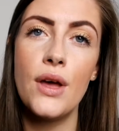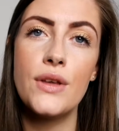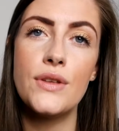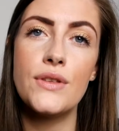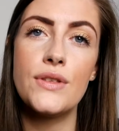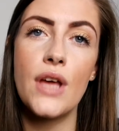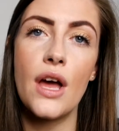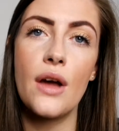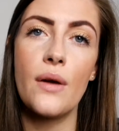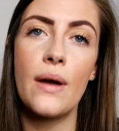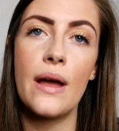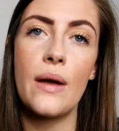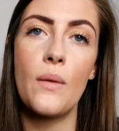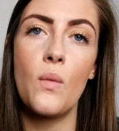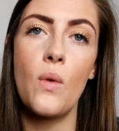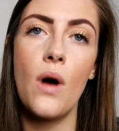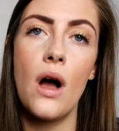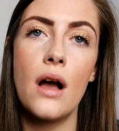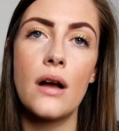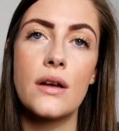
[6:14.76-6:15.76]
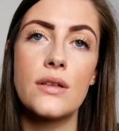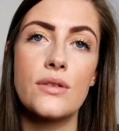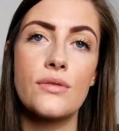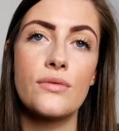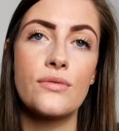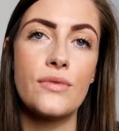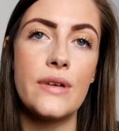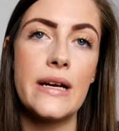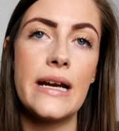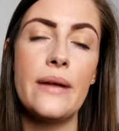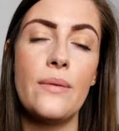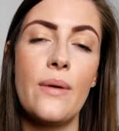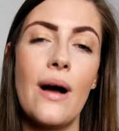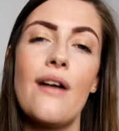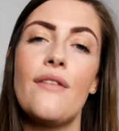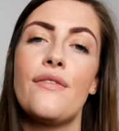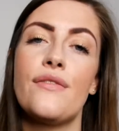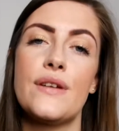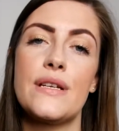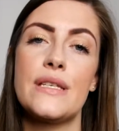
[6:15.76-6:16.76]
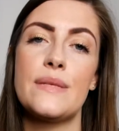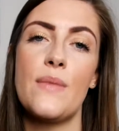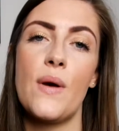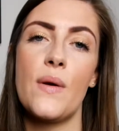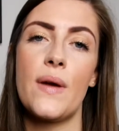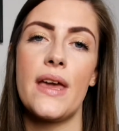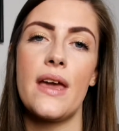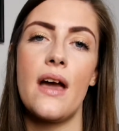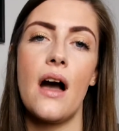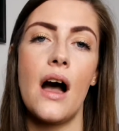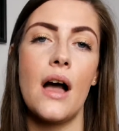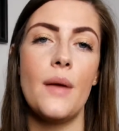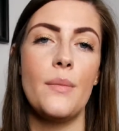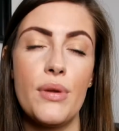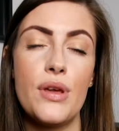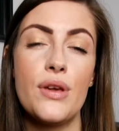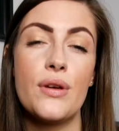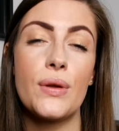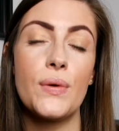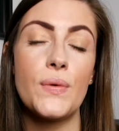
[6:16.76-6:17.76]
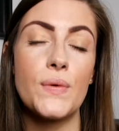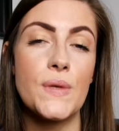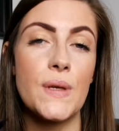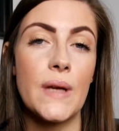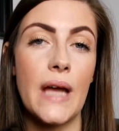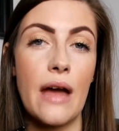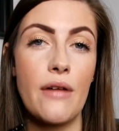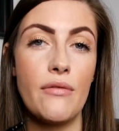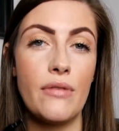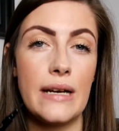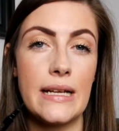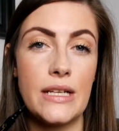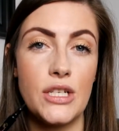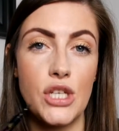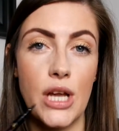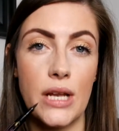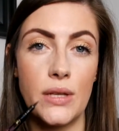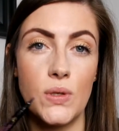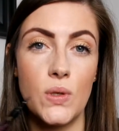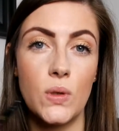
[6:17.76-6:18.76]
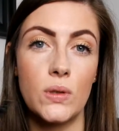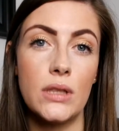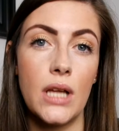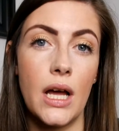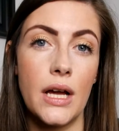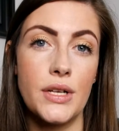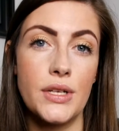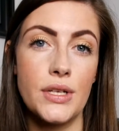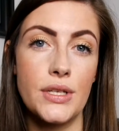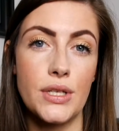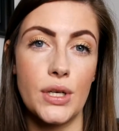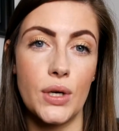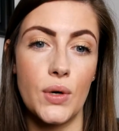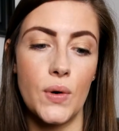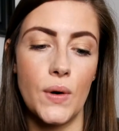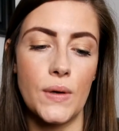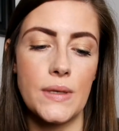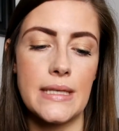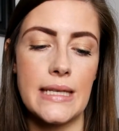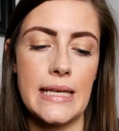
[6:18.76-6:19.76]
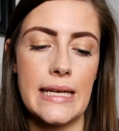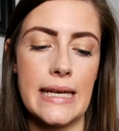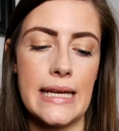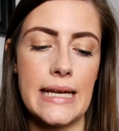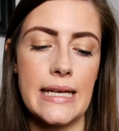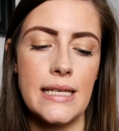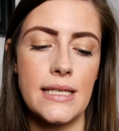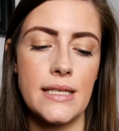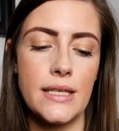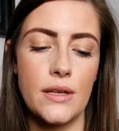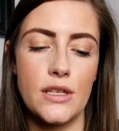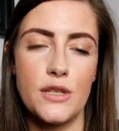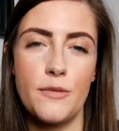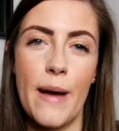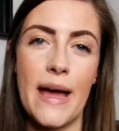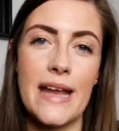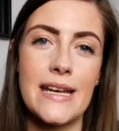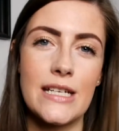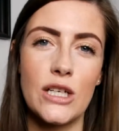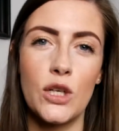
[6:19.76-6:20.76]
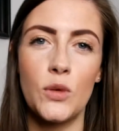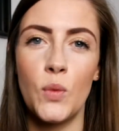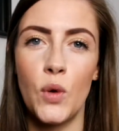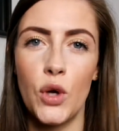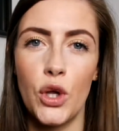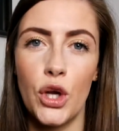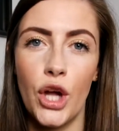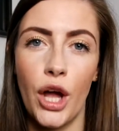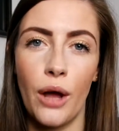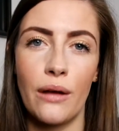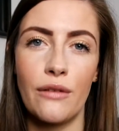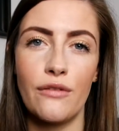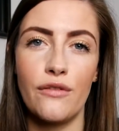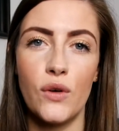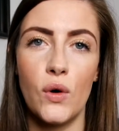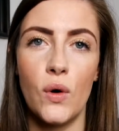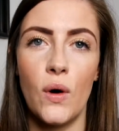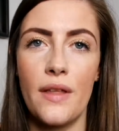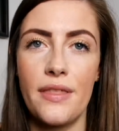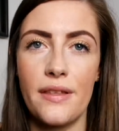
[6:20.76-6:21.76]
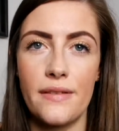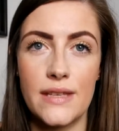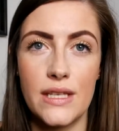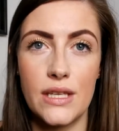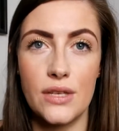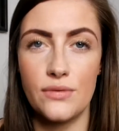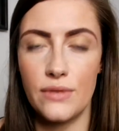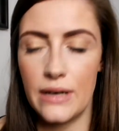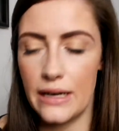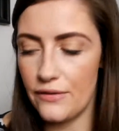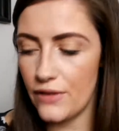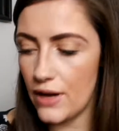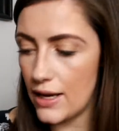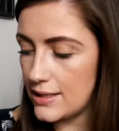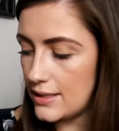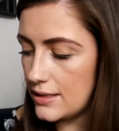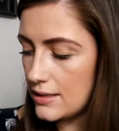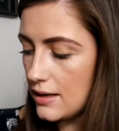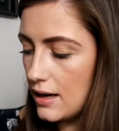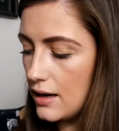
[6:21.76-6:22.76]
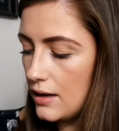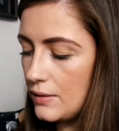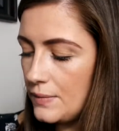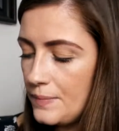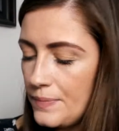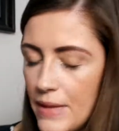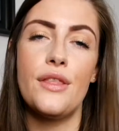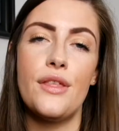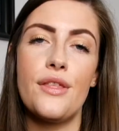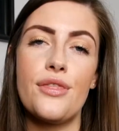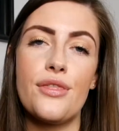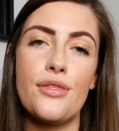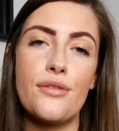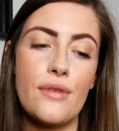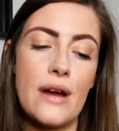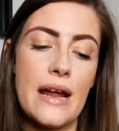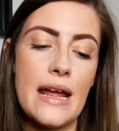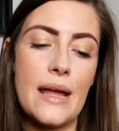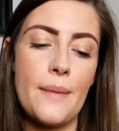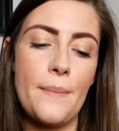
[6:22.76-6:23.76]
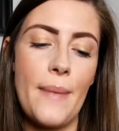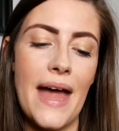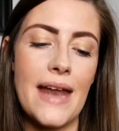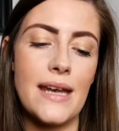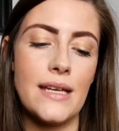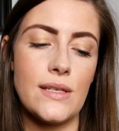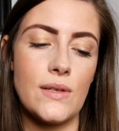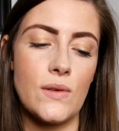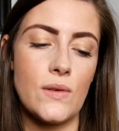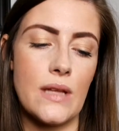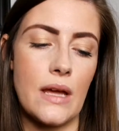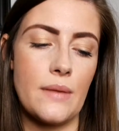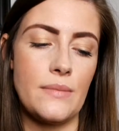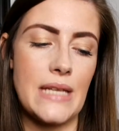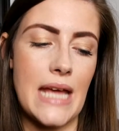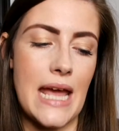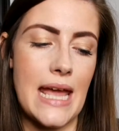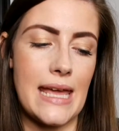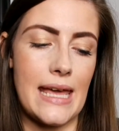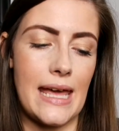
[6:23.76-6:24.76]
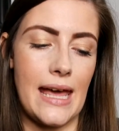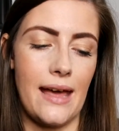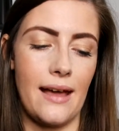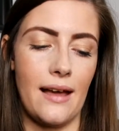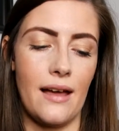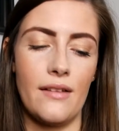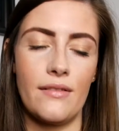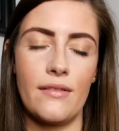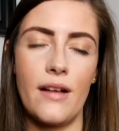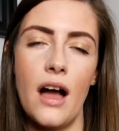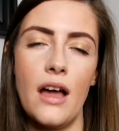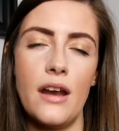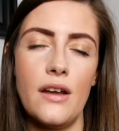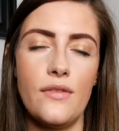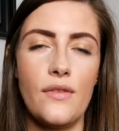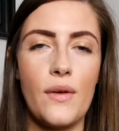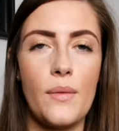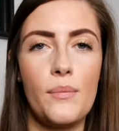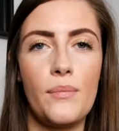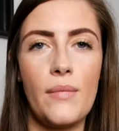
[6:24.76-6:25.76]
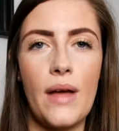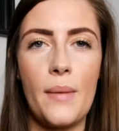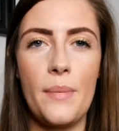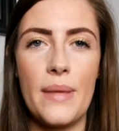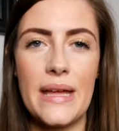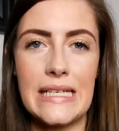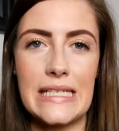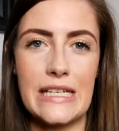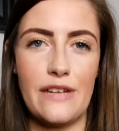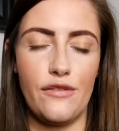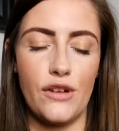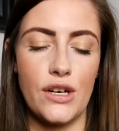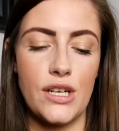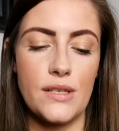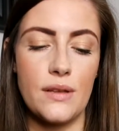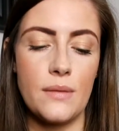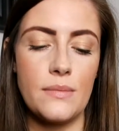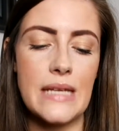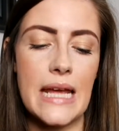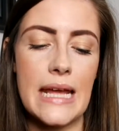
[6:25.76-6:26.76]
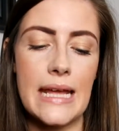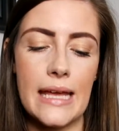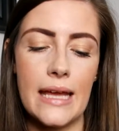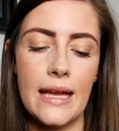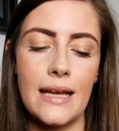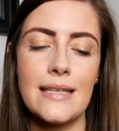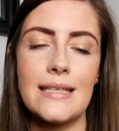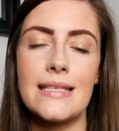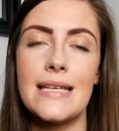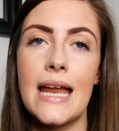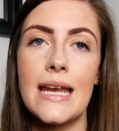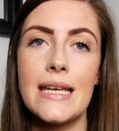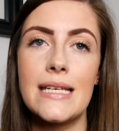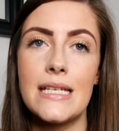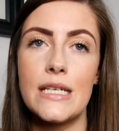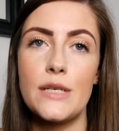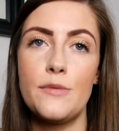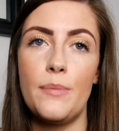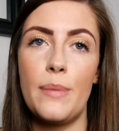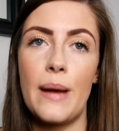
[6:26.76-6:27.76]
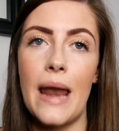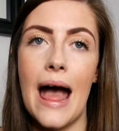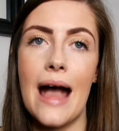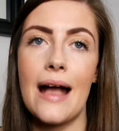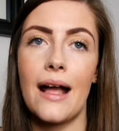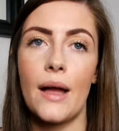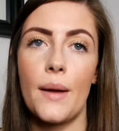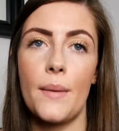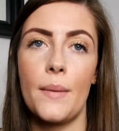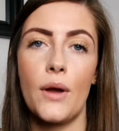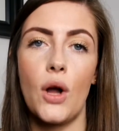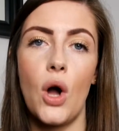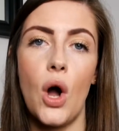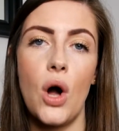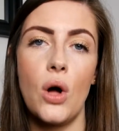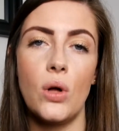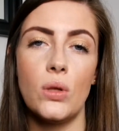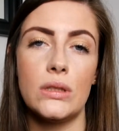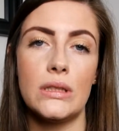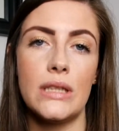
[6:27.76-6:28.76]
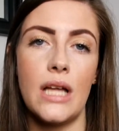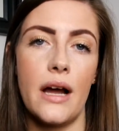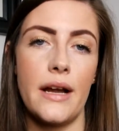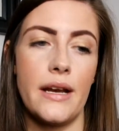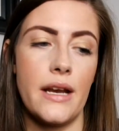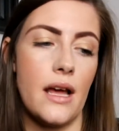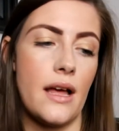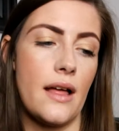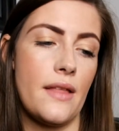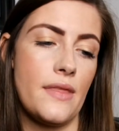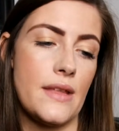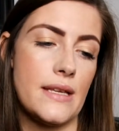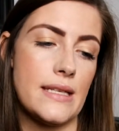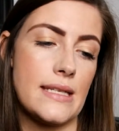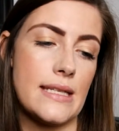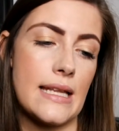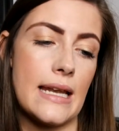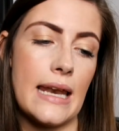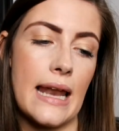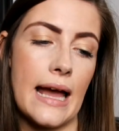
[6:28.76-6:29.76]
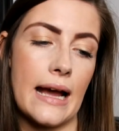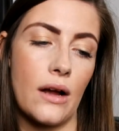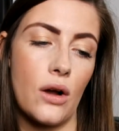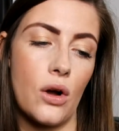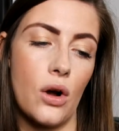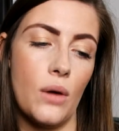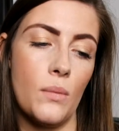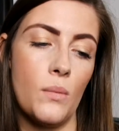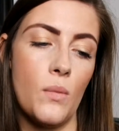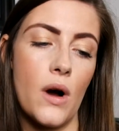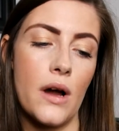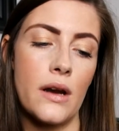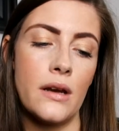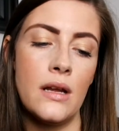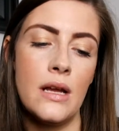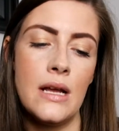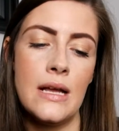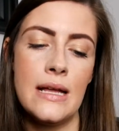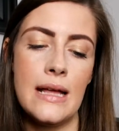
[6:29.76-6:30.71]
so it works really well for a smoky eye, but you can also get a really gentle line just across the lid. So depending on what you're going for, I think this is really versatile. The 3 pencils that I'm taking are kind of a bit different. So I'm taking a standard black kohl liner, and this is the Lancome one.